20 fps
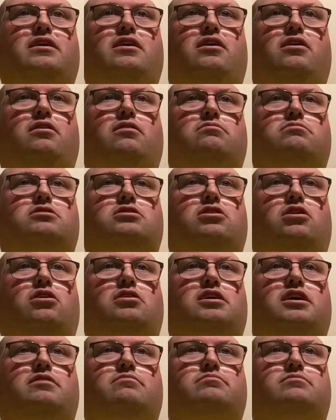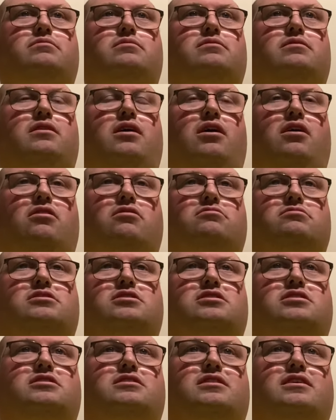Oh, God, it Hull
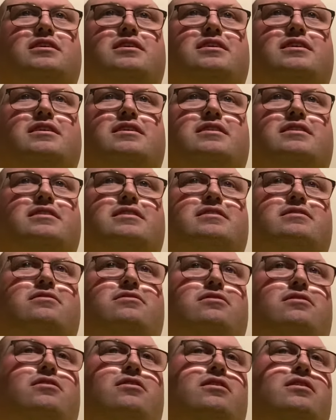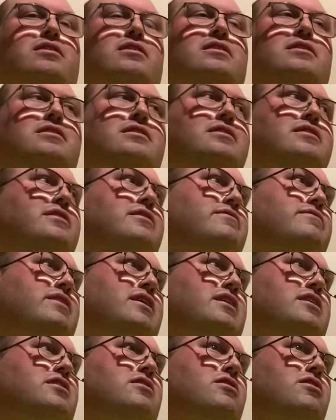just. Oh,
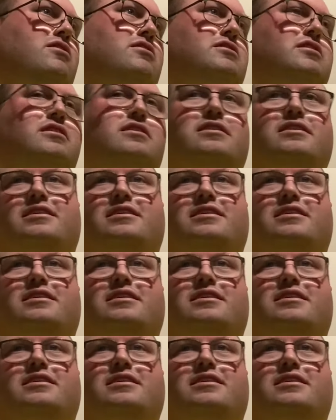thank God.